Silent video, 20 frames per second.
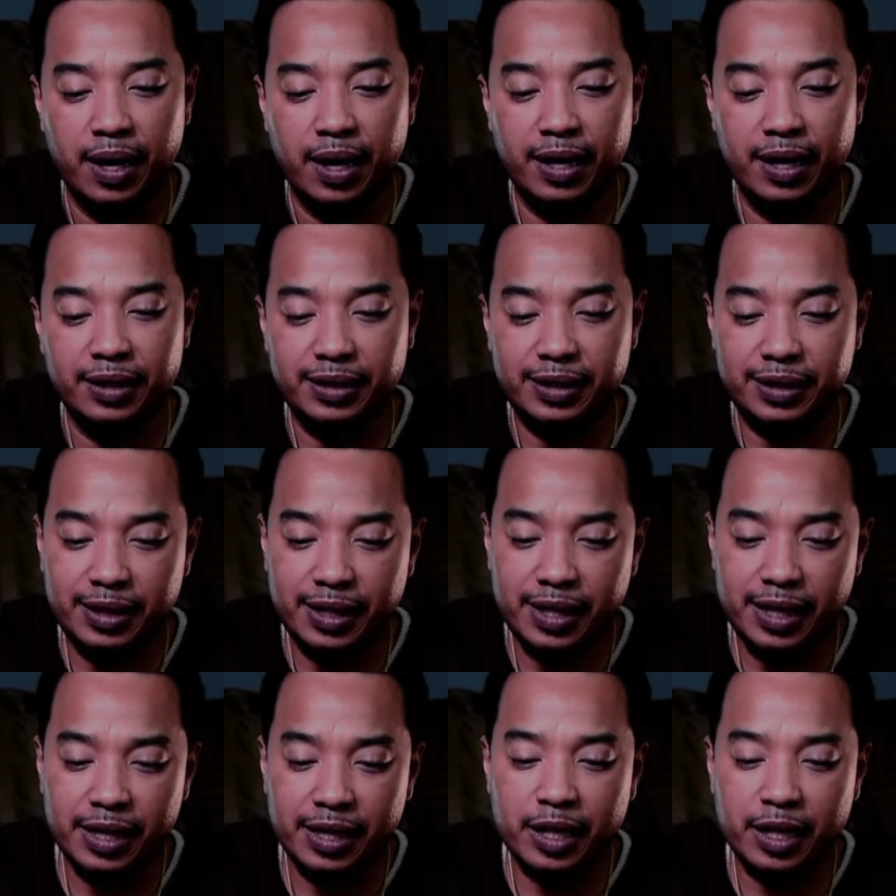
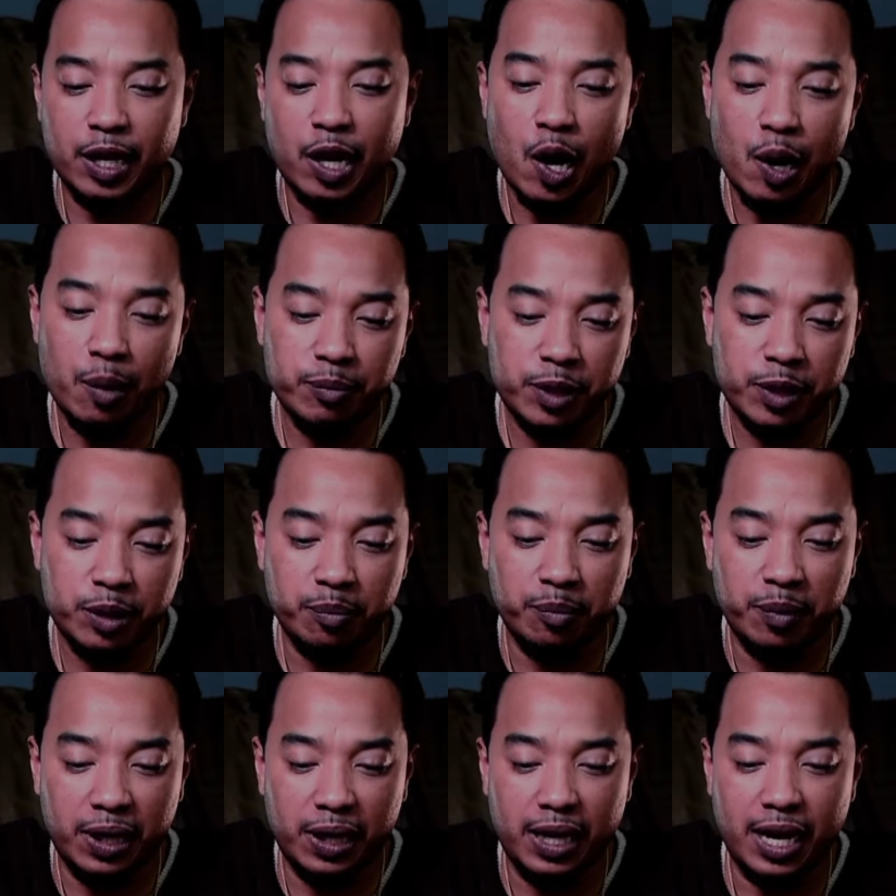Instead, come to
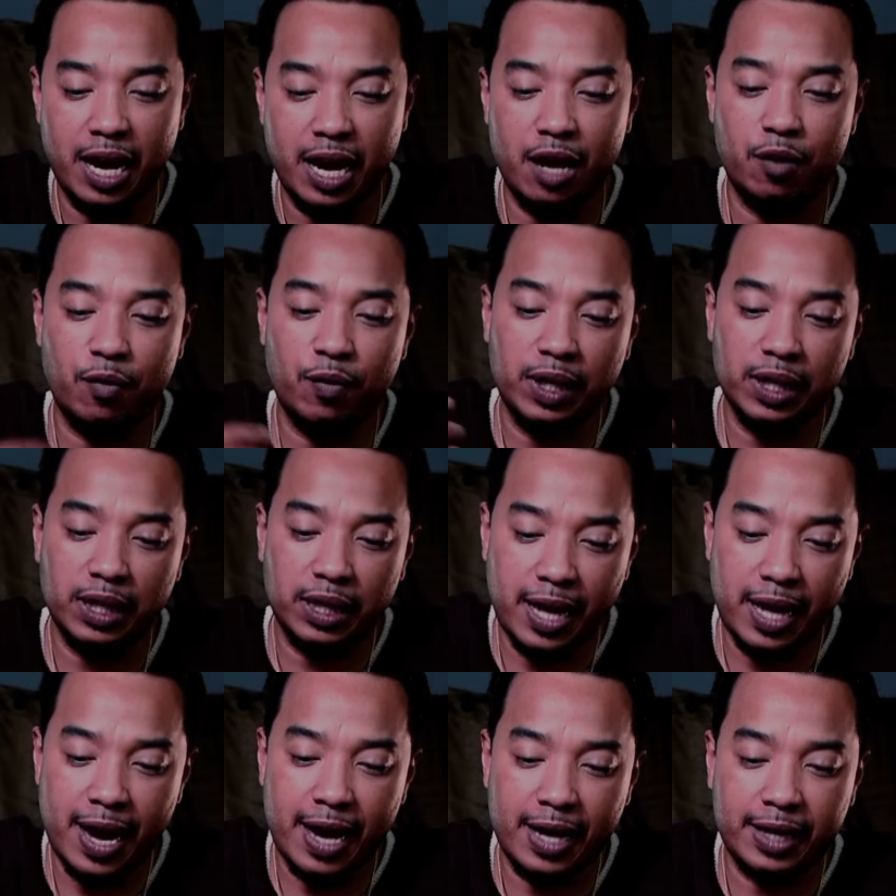me and
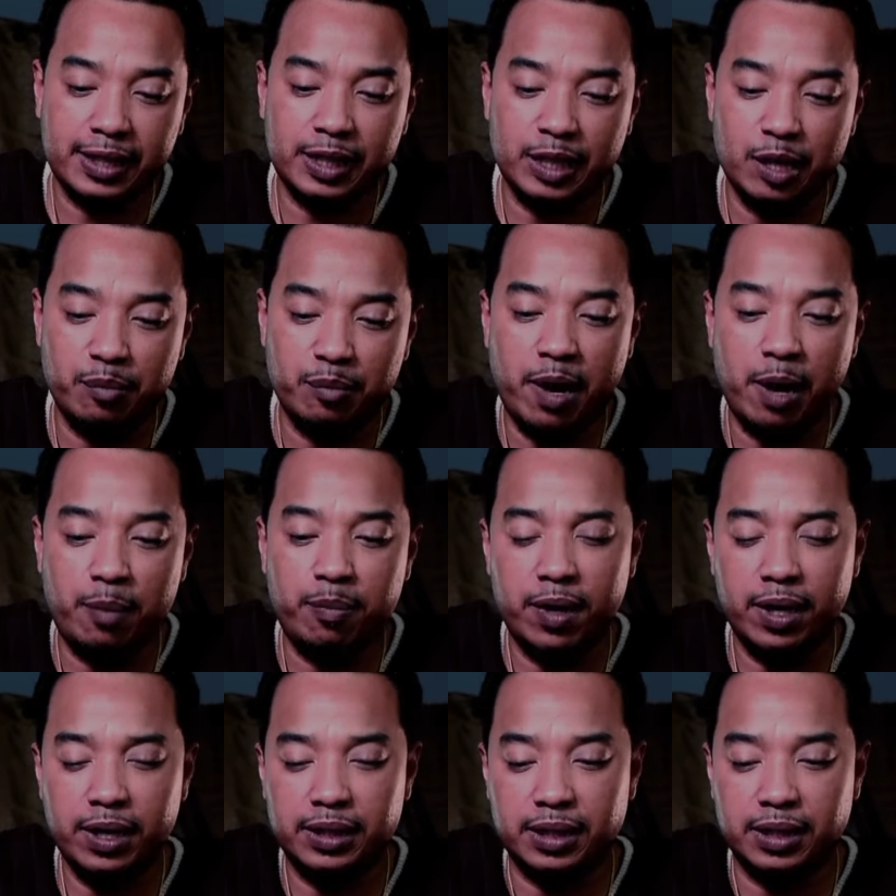relax in my
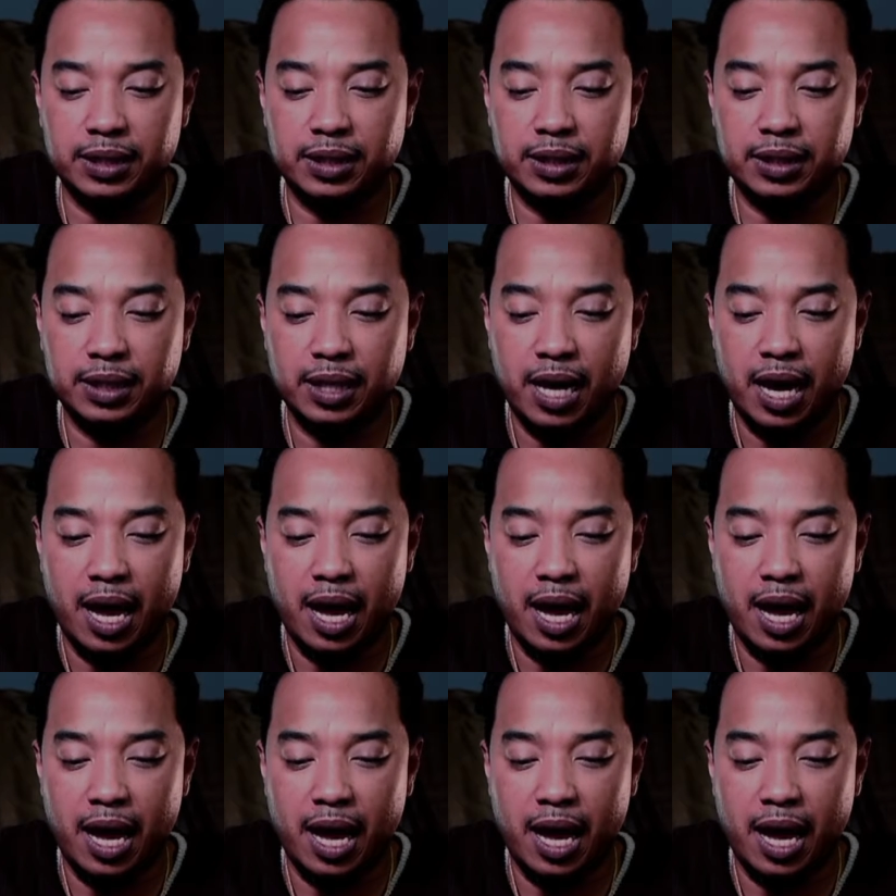presence.